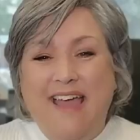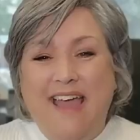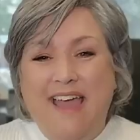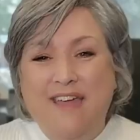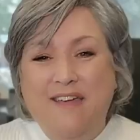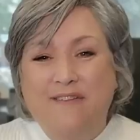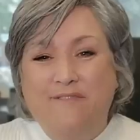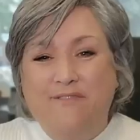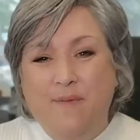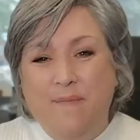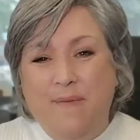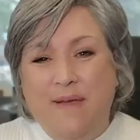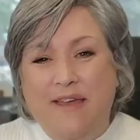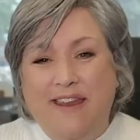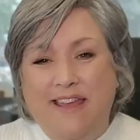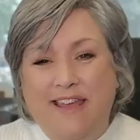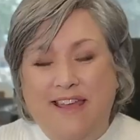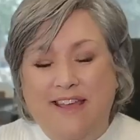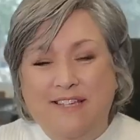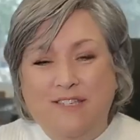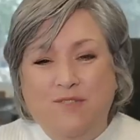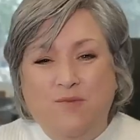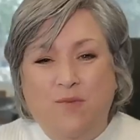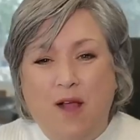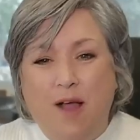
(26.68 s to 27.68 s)
Hey
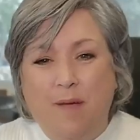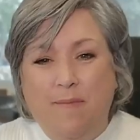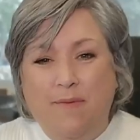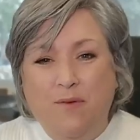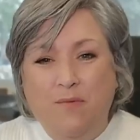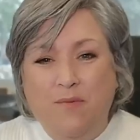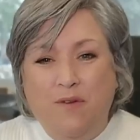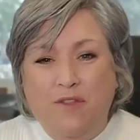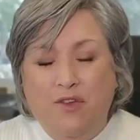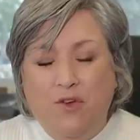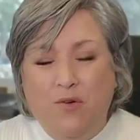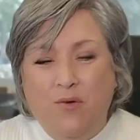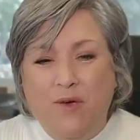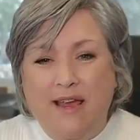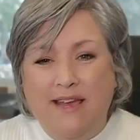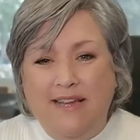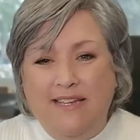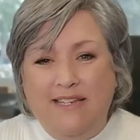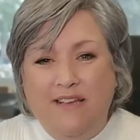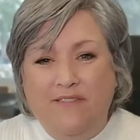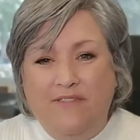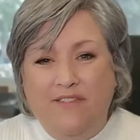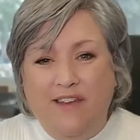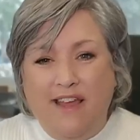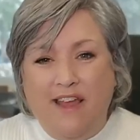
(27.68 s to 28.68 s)
everybody, it's Robin with
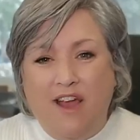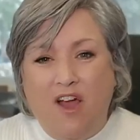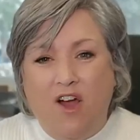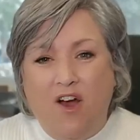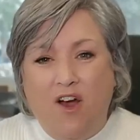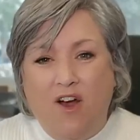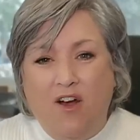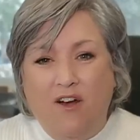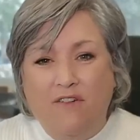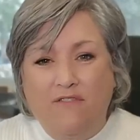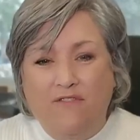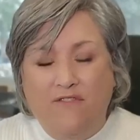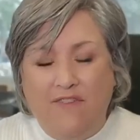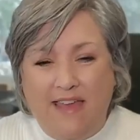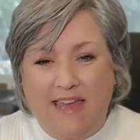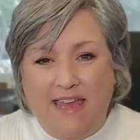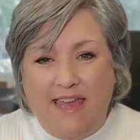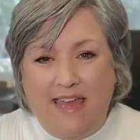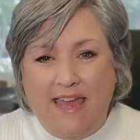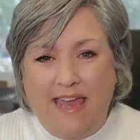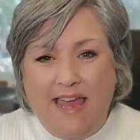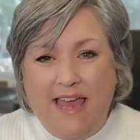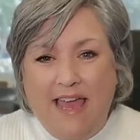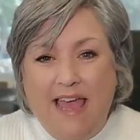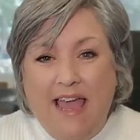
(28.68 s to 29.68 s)
Creativity
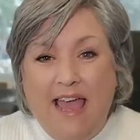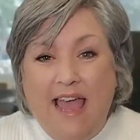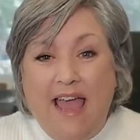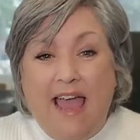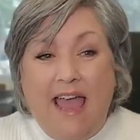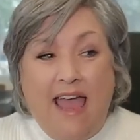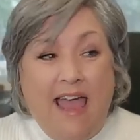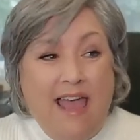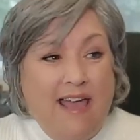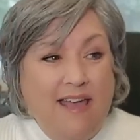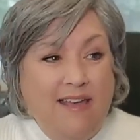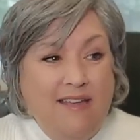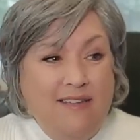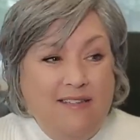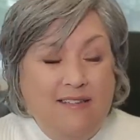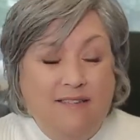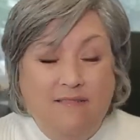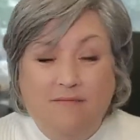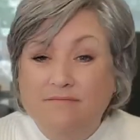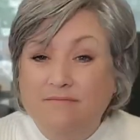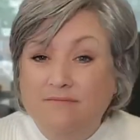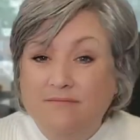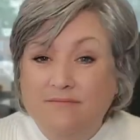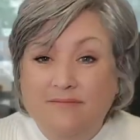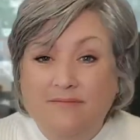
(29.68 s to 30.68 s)
RV, and
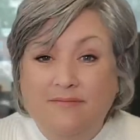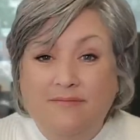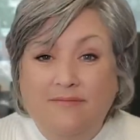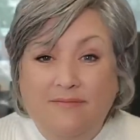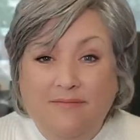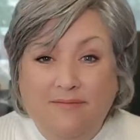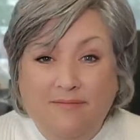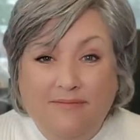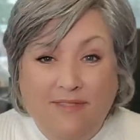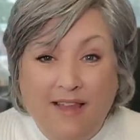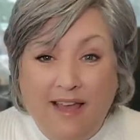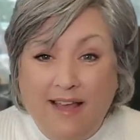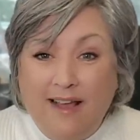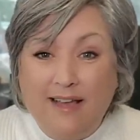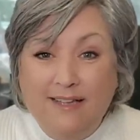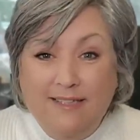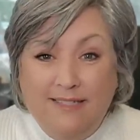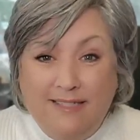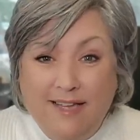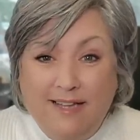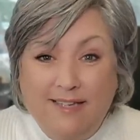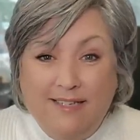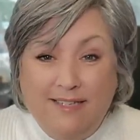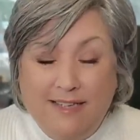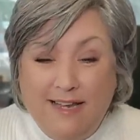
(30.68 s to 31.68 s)
like I
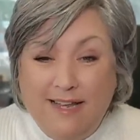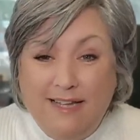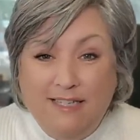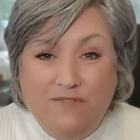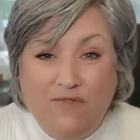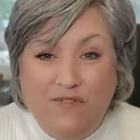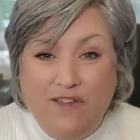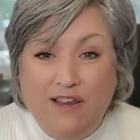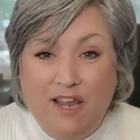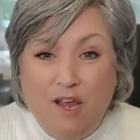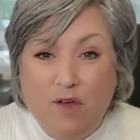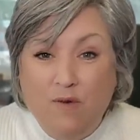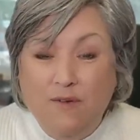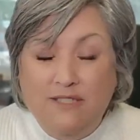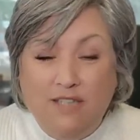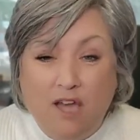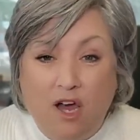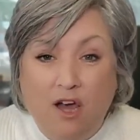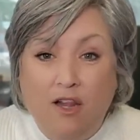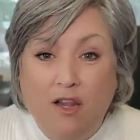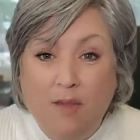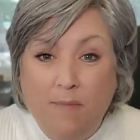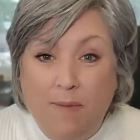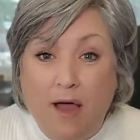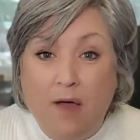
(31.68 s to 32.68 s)
said, today's video is
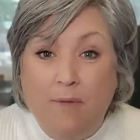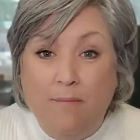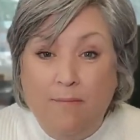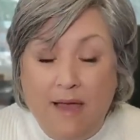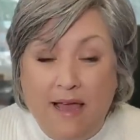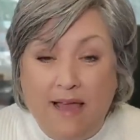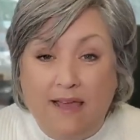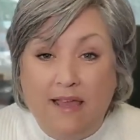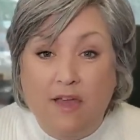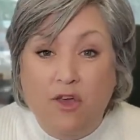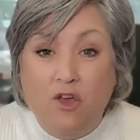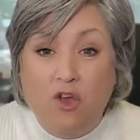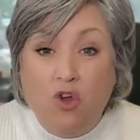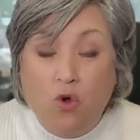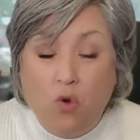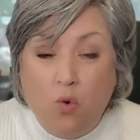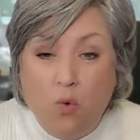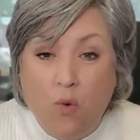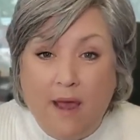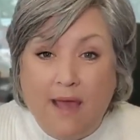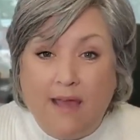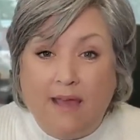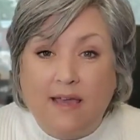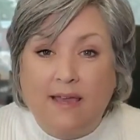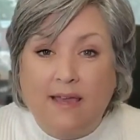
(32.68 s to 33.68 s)
all about making
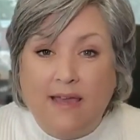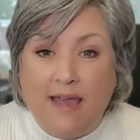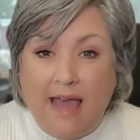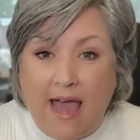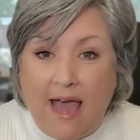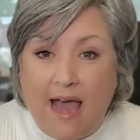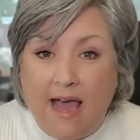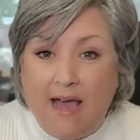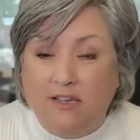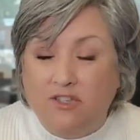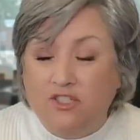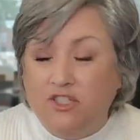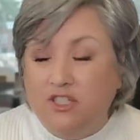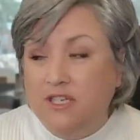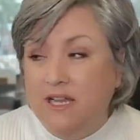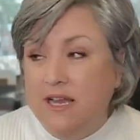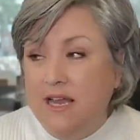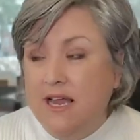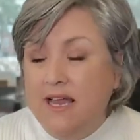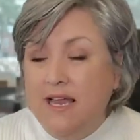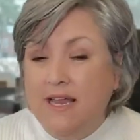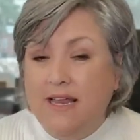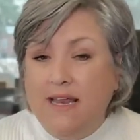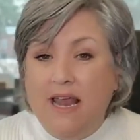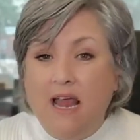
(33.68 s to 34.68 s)
quick cash.
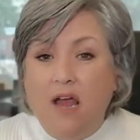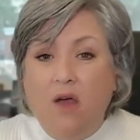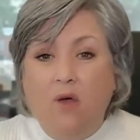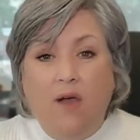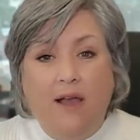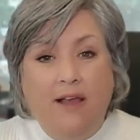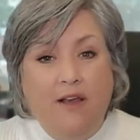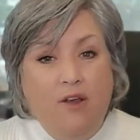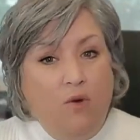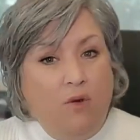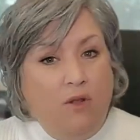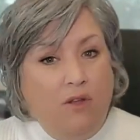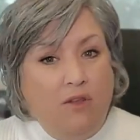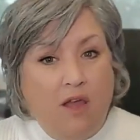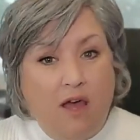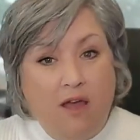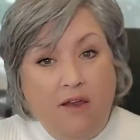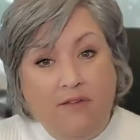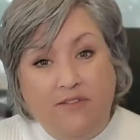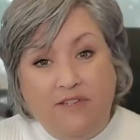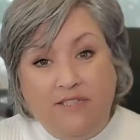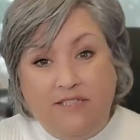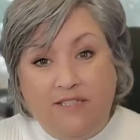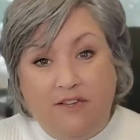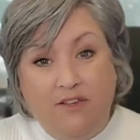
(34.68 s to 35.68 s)
Now, I know a
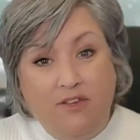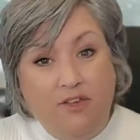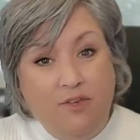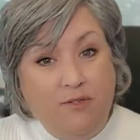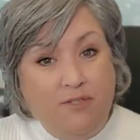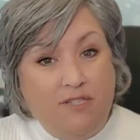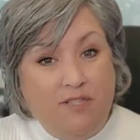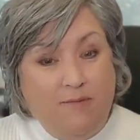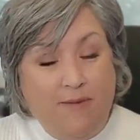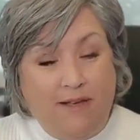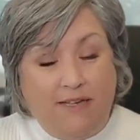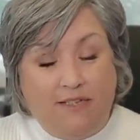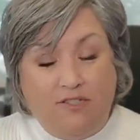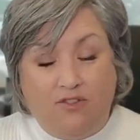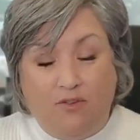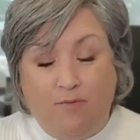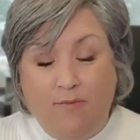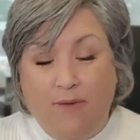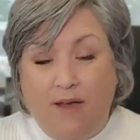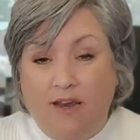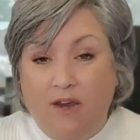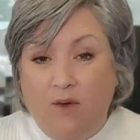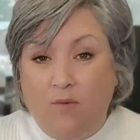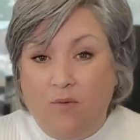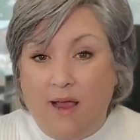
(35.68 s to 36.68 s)
lot of us can use some extra
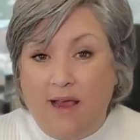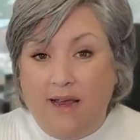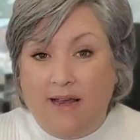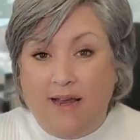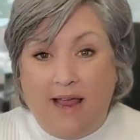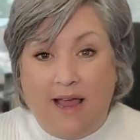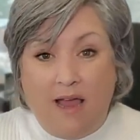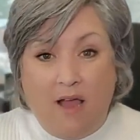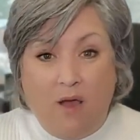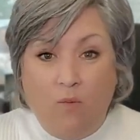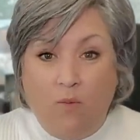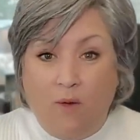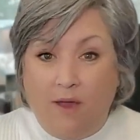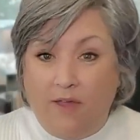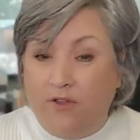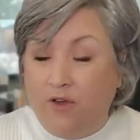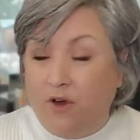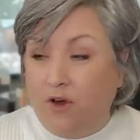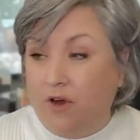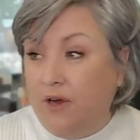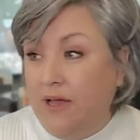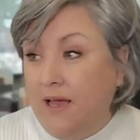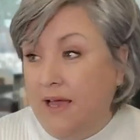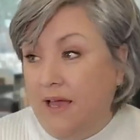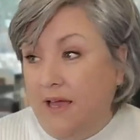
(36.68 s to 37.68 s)
money right now,
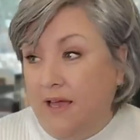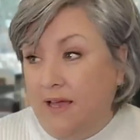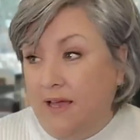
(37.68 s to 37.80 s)
whether